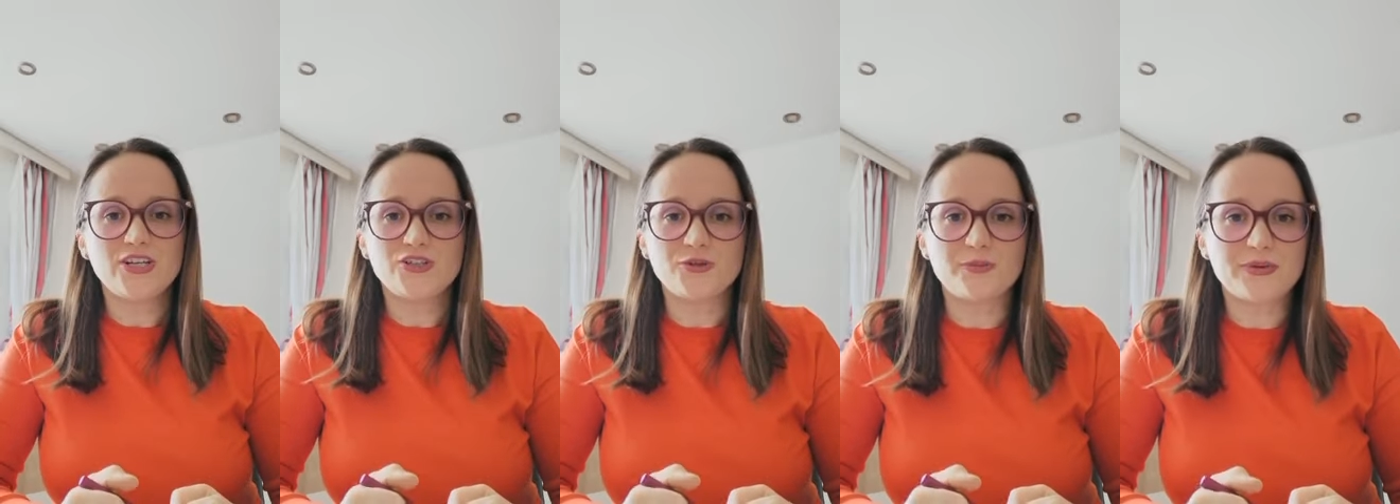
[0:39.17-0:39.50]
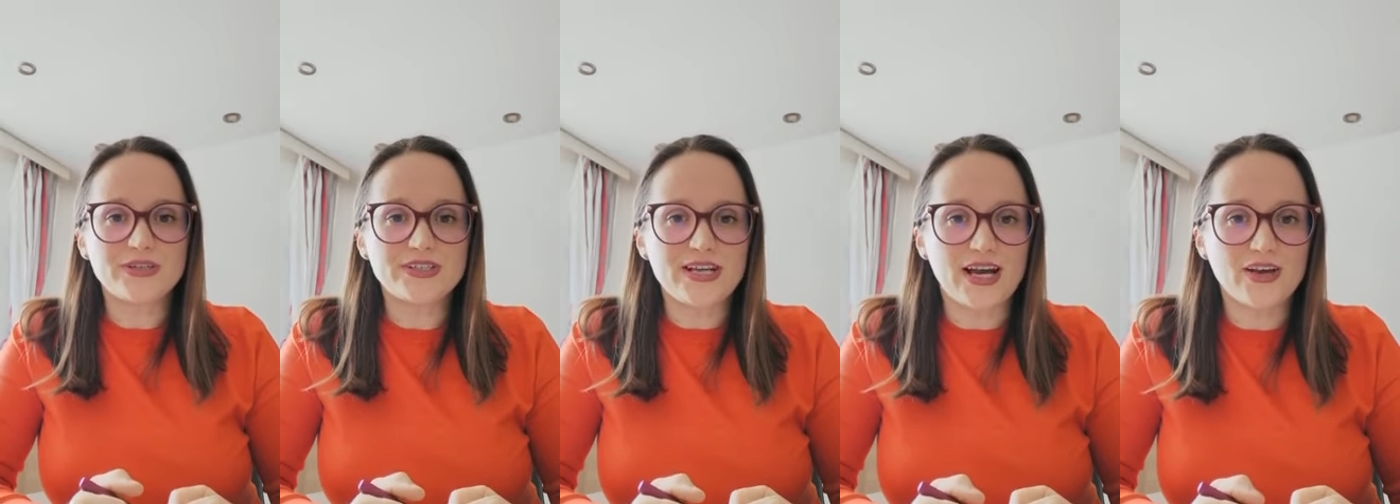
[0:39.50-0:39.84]
to
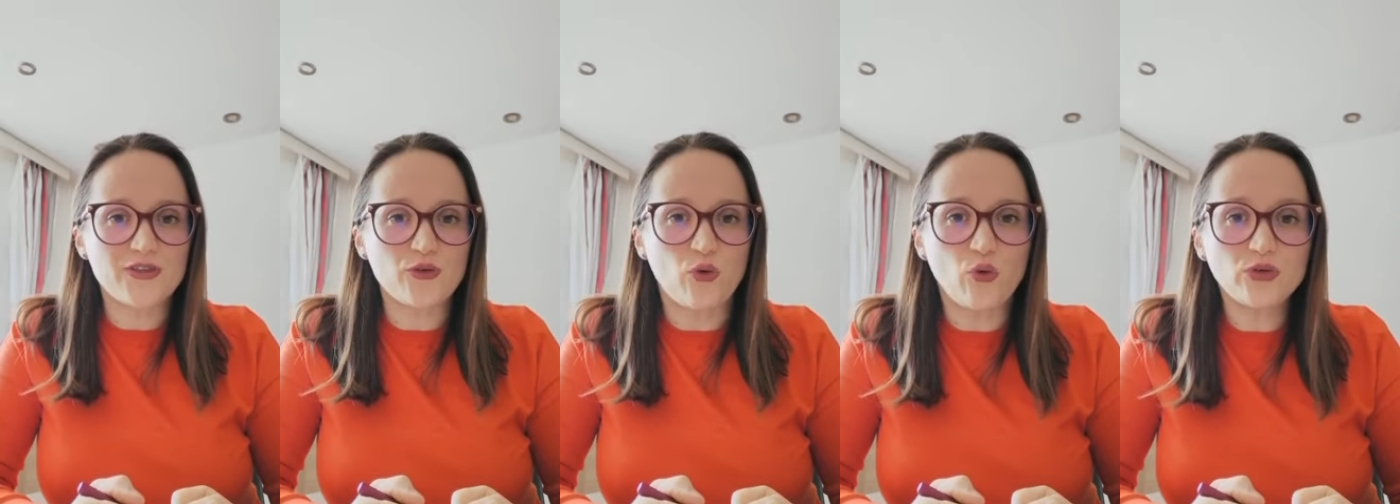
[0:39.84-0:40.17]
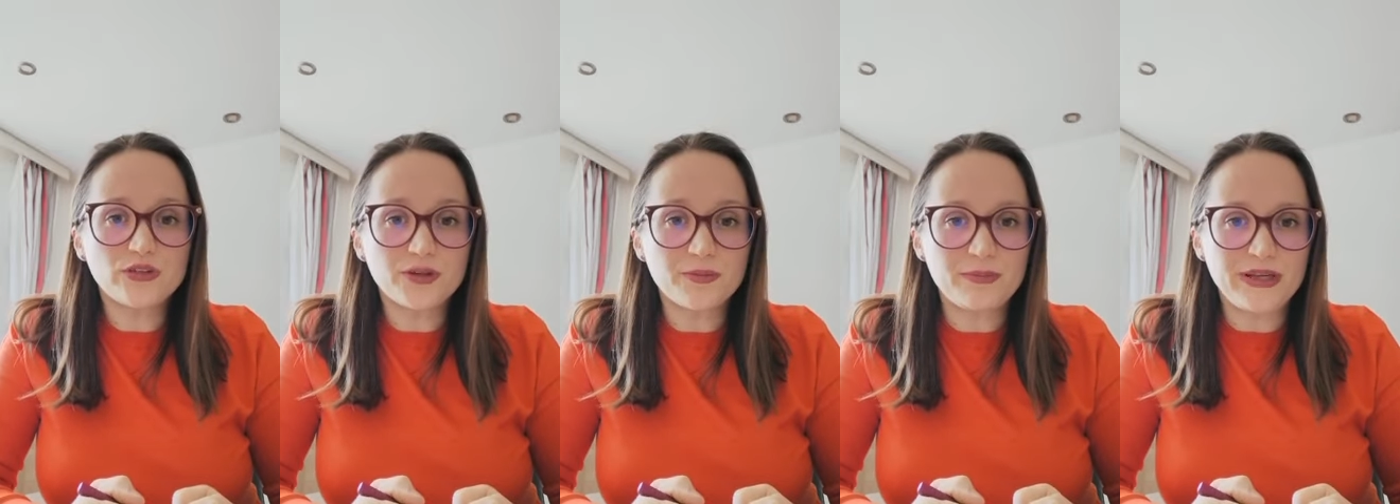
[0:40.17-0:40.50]
protect the
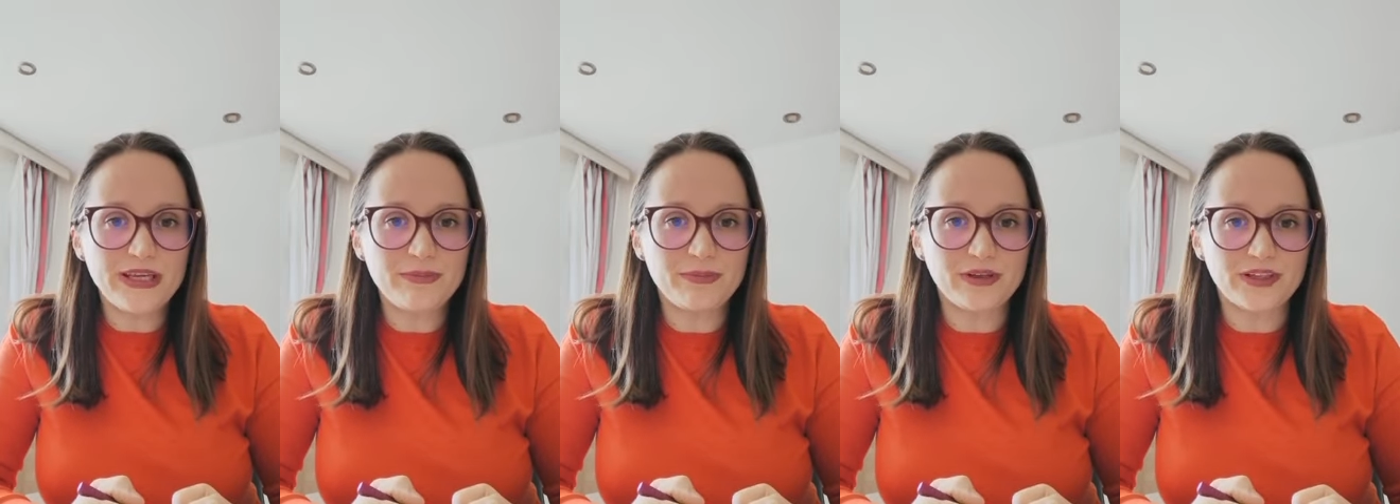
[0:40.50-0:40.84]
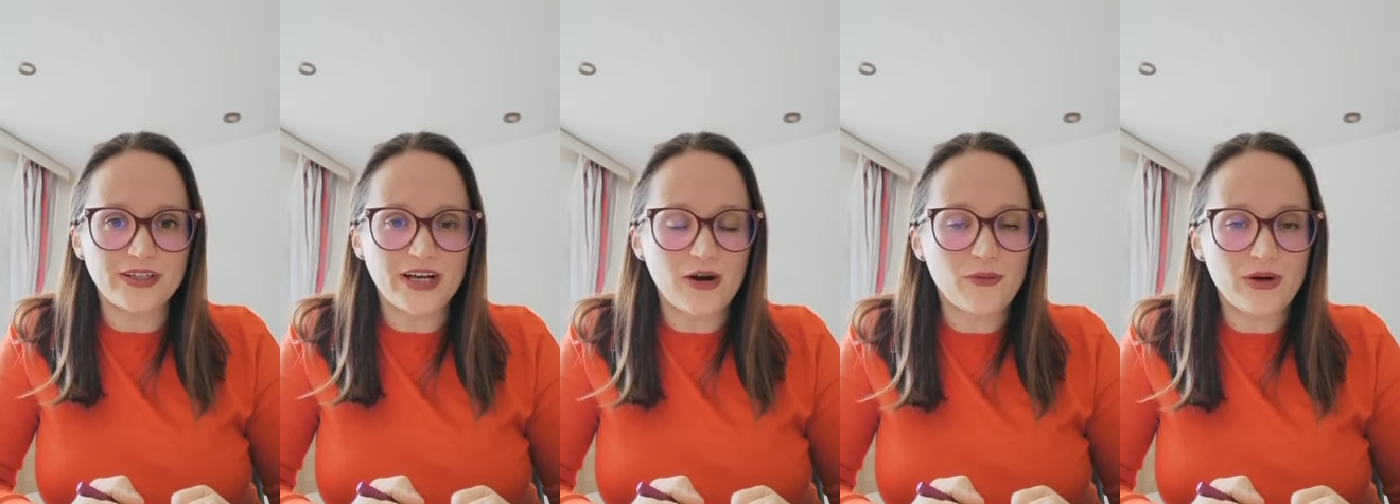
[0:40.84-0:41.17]
older people
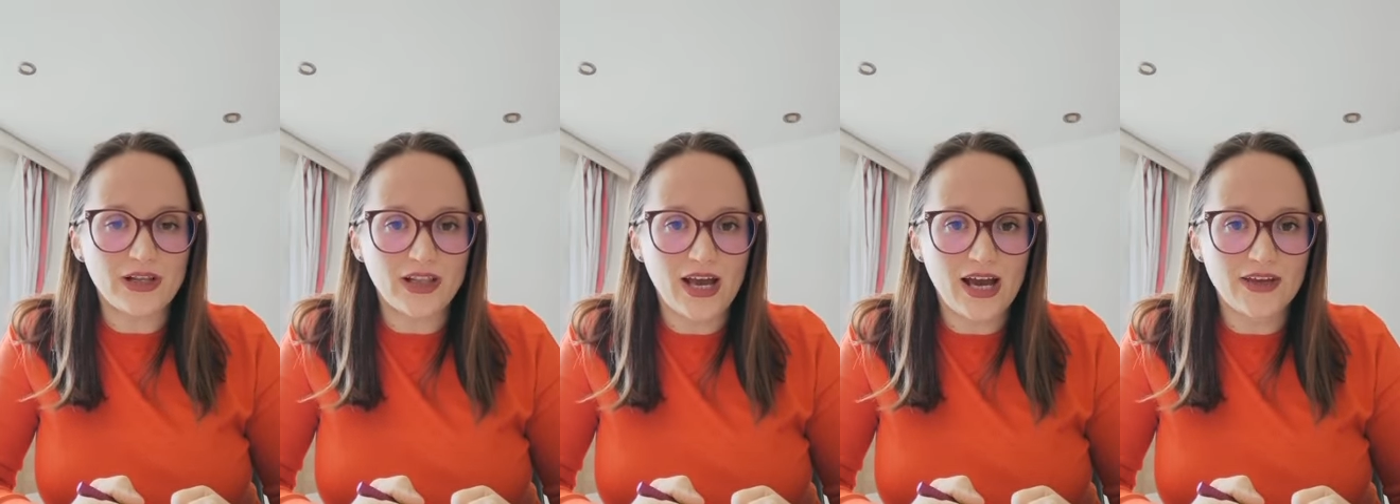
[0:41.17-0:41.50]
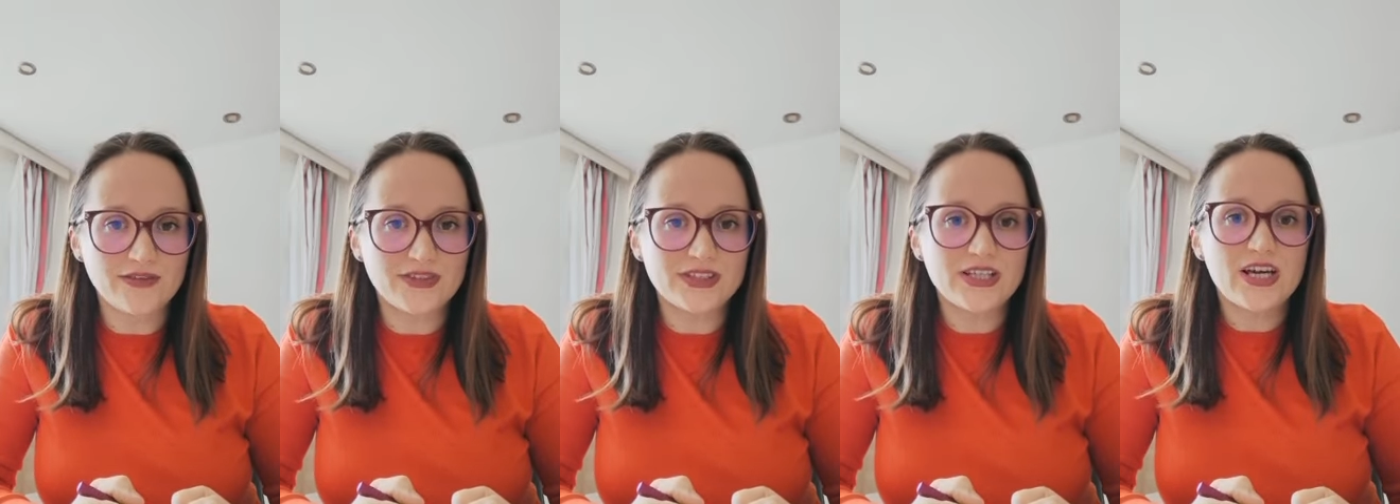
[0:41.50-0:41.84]
in our
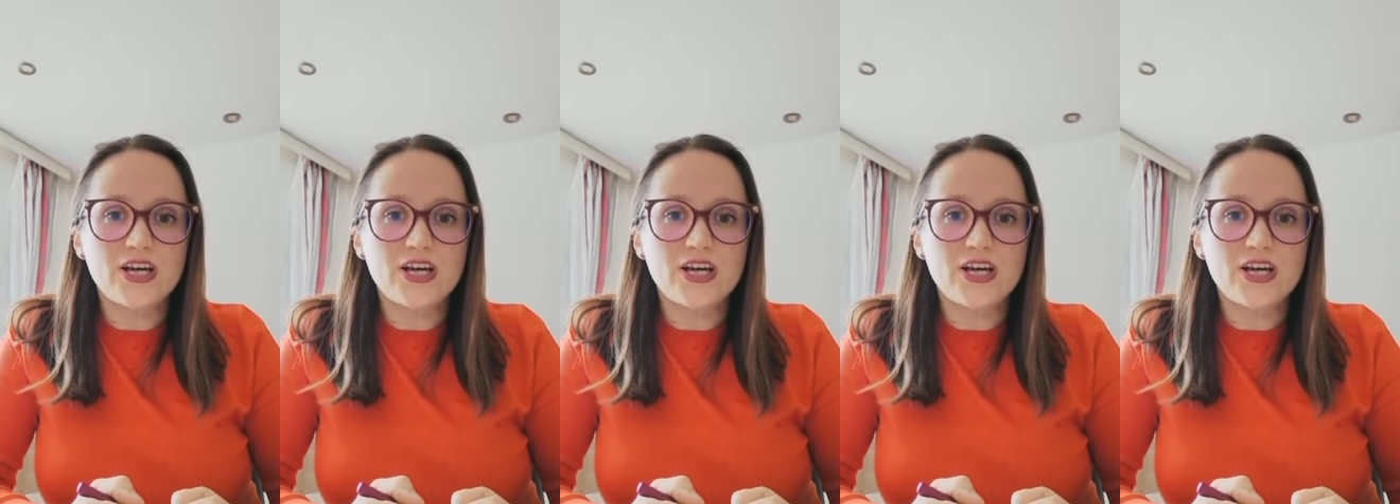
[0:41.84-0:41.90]
lives,